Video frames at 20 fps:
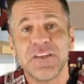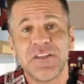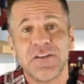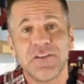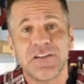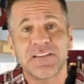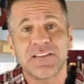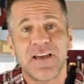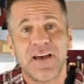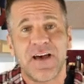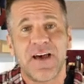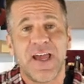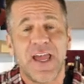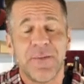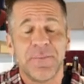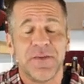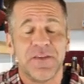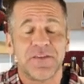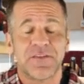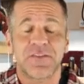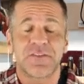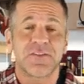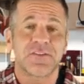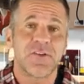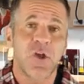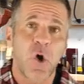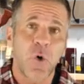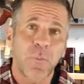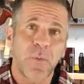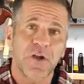your time is
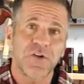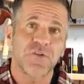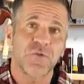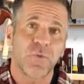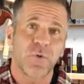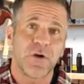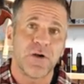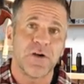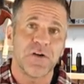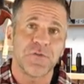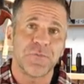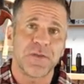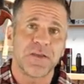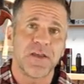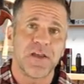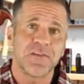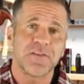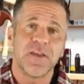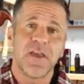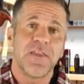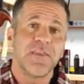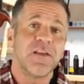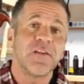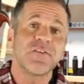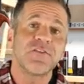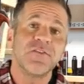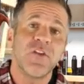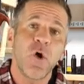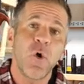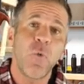so much worse because there's
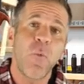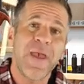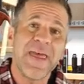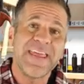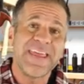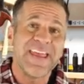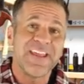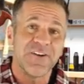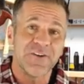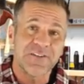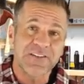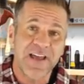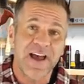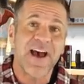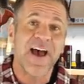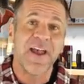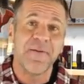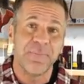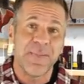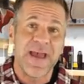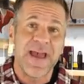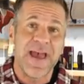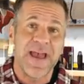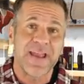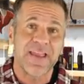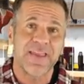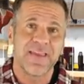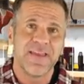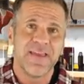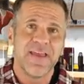no way to get your time
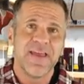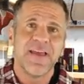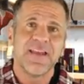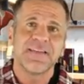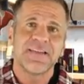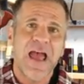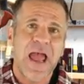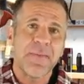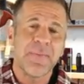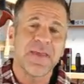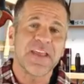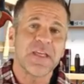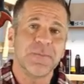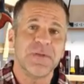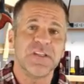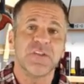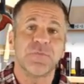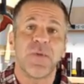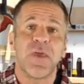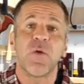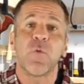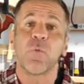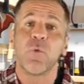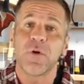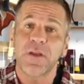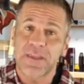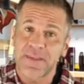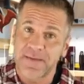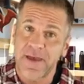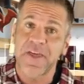back. Time that could be spent
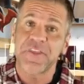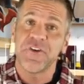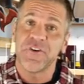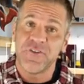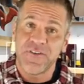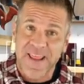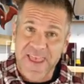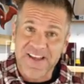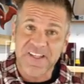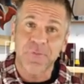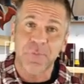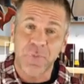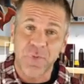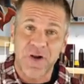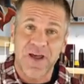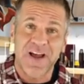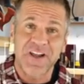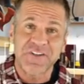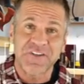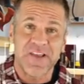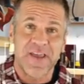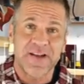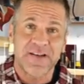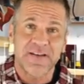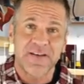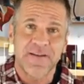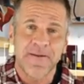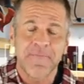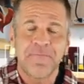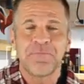working on your next
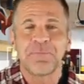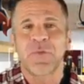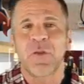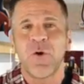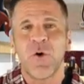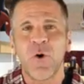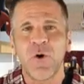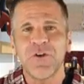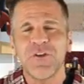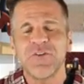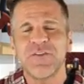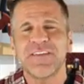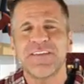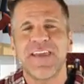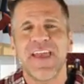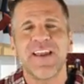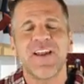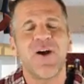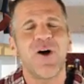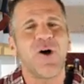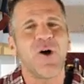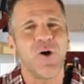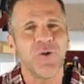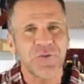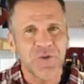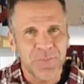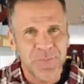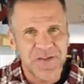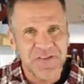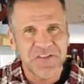project. Or you can get
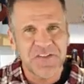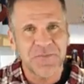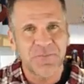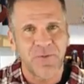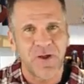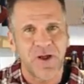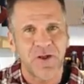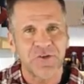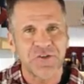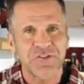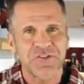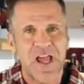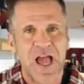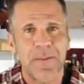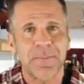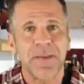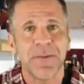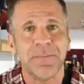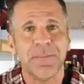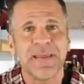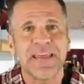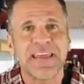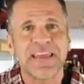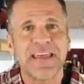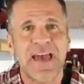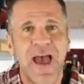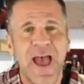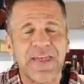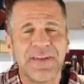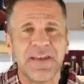Ultimate Small Shop and be
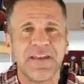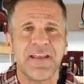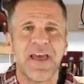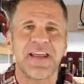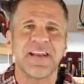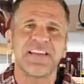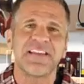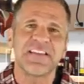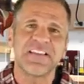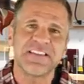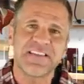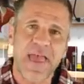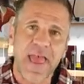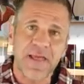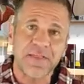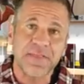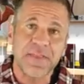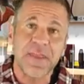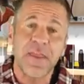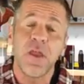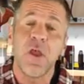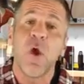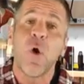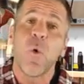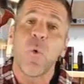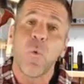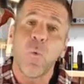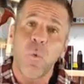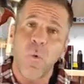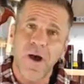guided on exactly
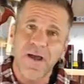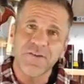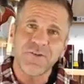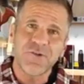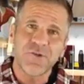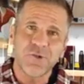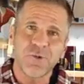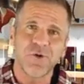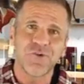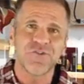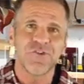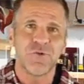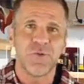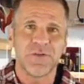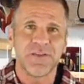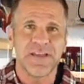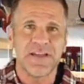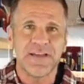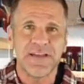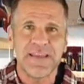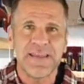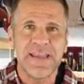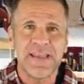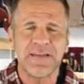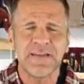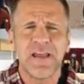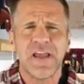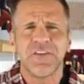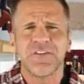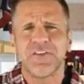what tools you really
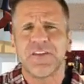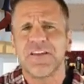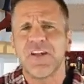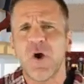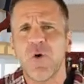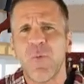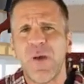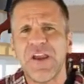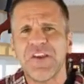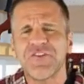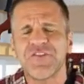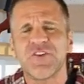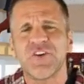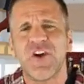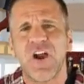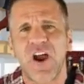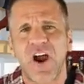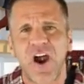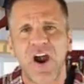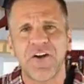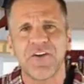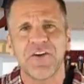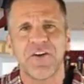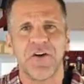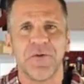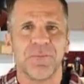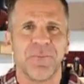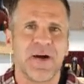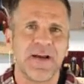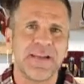need so you don't waste your
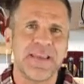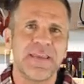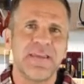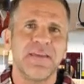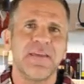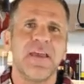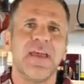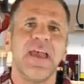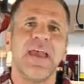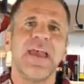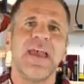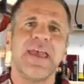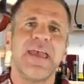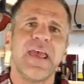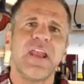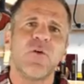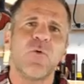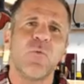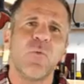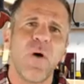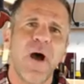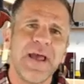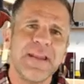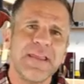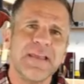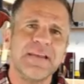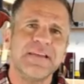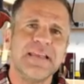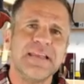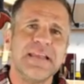hard-earned money, and why do
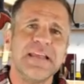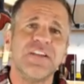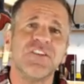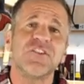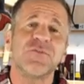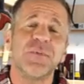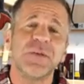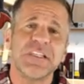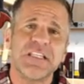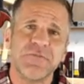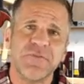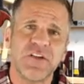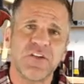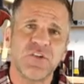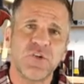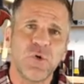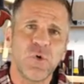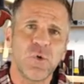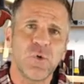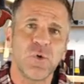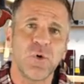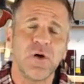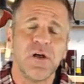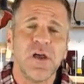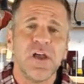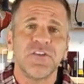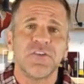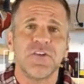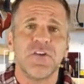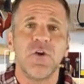you need each specific tool
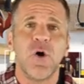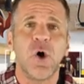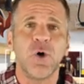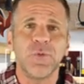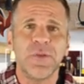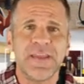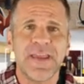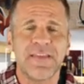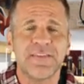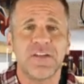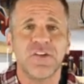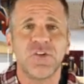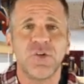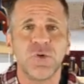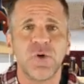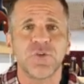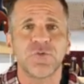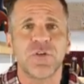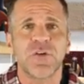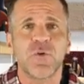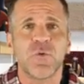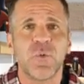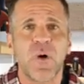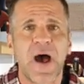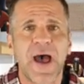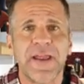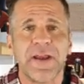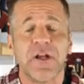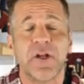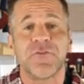so you only get the tools
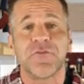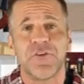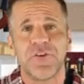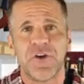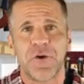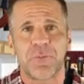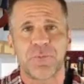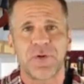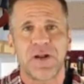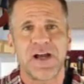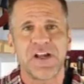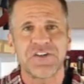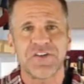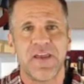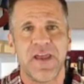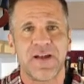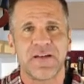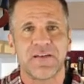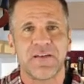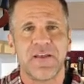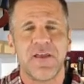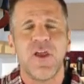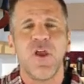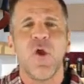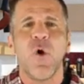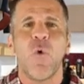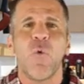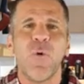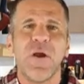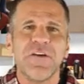required for your project,
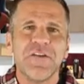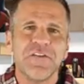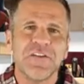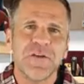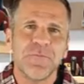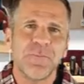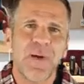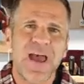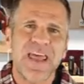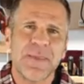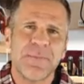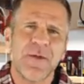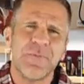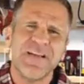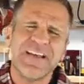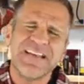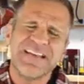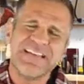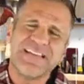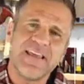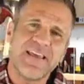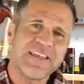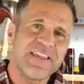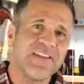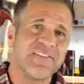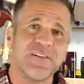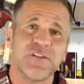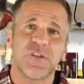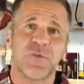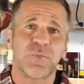where you can buy them at
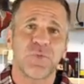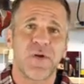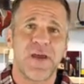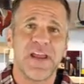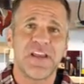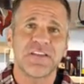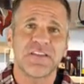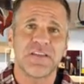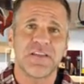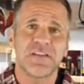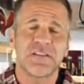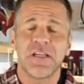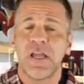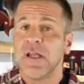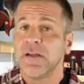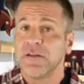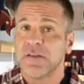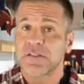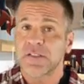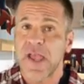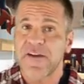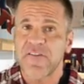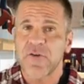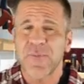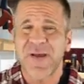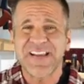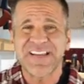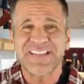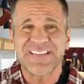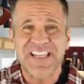ridiculous prices, discover
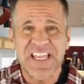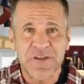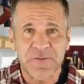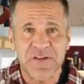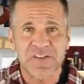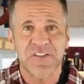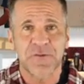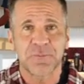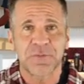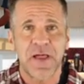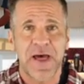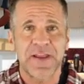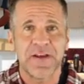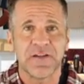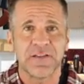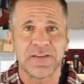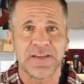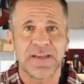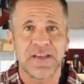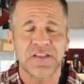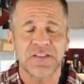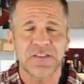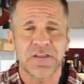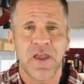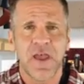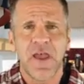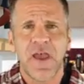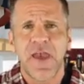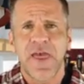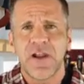my secret supplier list,
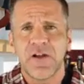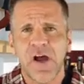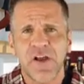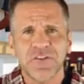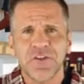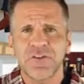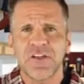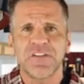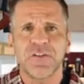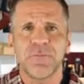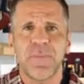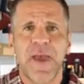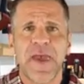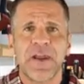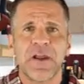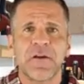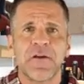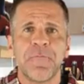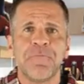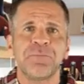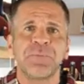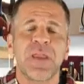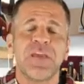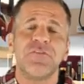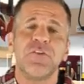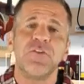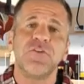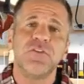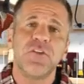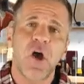and it also doesn't matter if
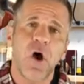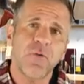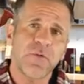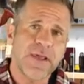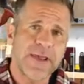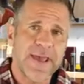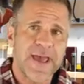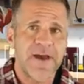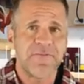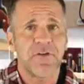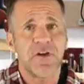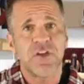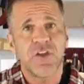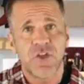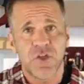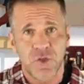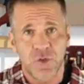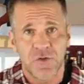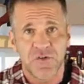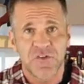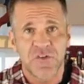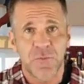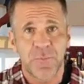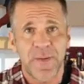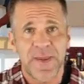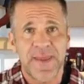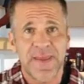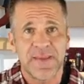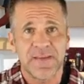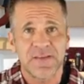you don't have a huge
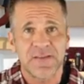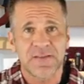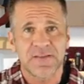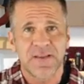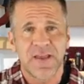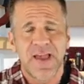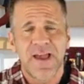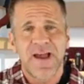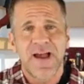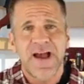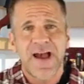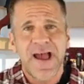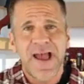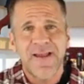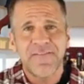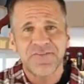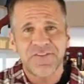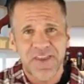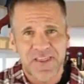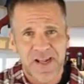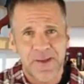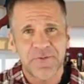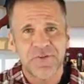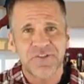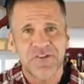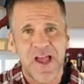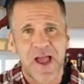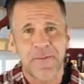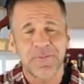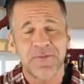space. I've set up
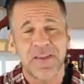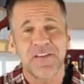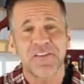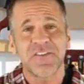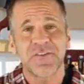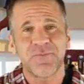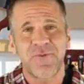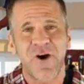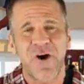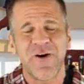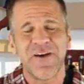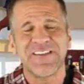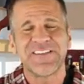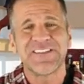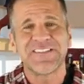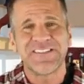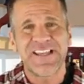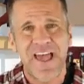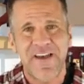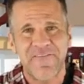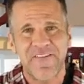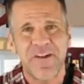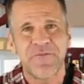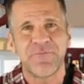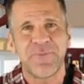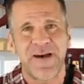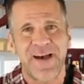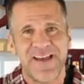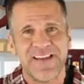shops as small as 7 by